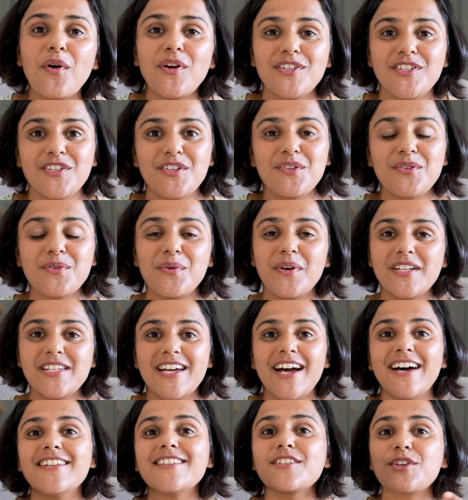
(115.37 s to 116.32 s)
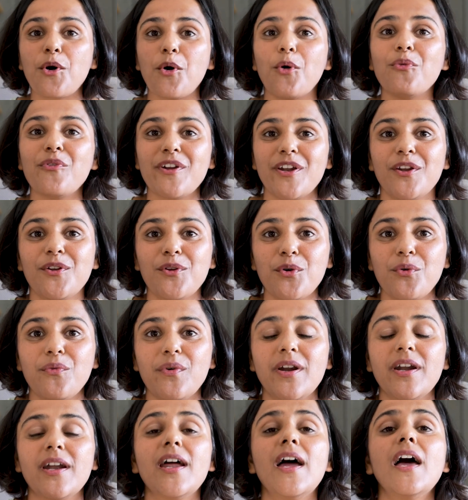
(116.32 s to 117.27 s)
wants to do a task over and
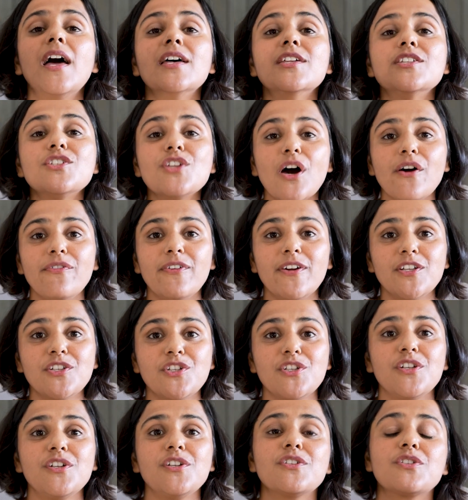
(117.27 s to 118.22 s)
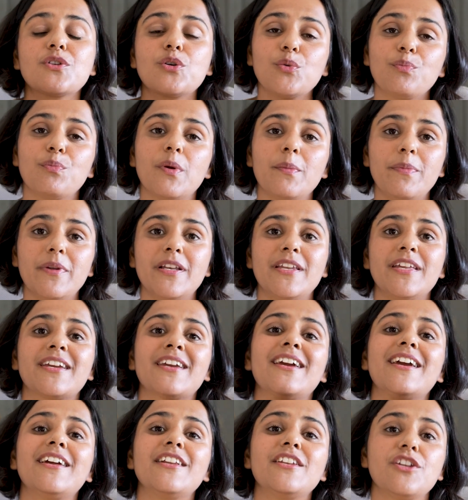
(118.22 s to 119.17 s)
over, software engineers could be
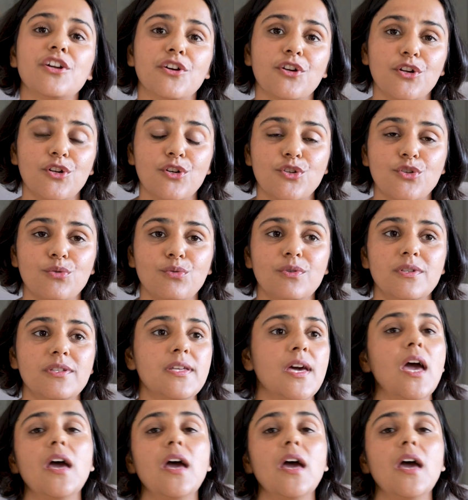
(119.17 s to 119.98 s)
building internal tools